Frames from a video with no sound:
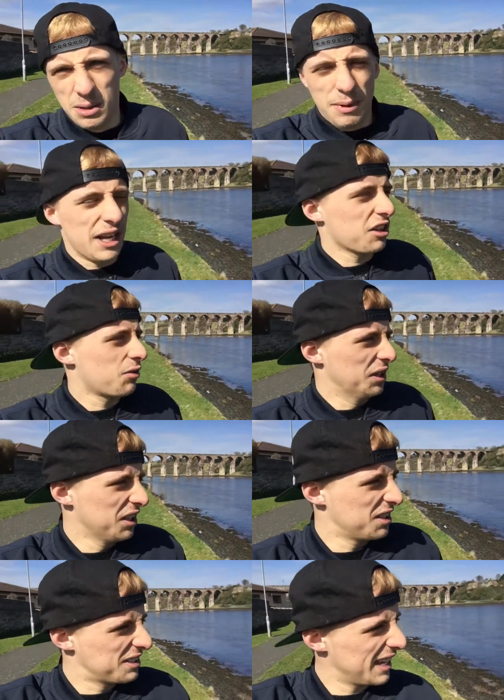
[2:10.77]
But I just
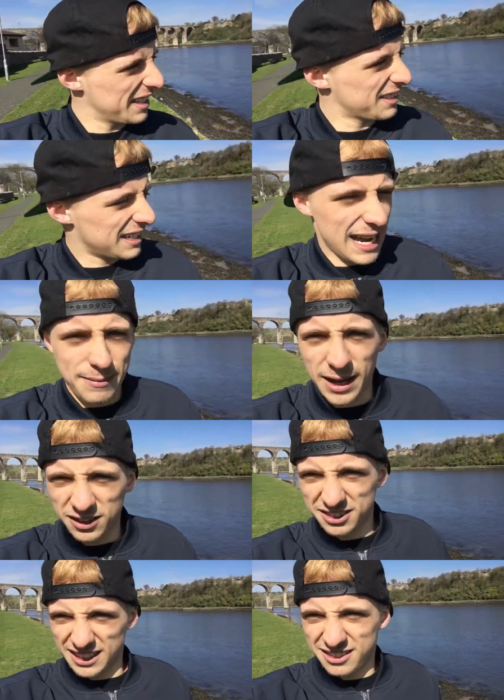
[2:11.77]
wanted to take the time out
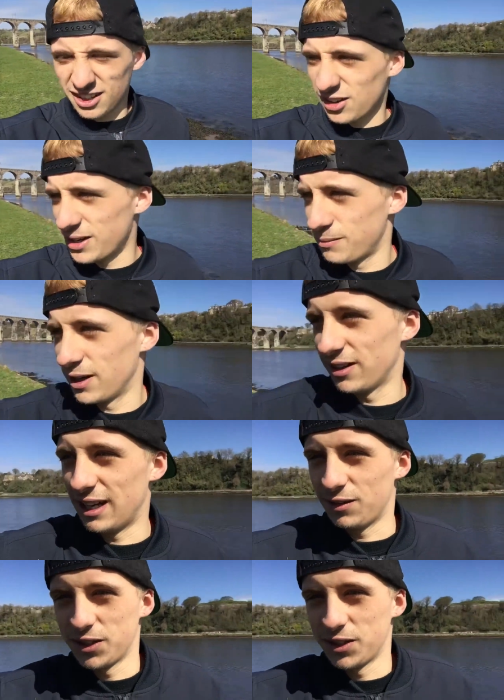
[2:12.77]
and say sorry about that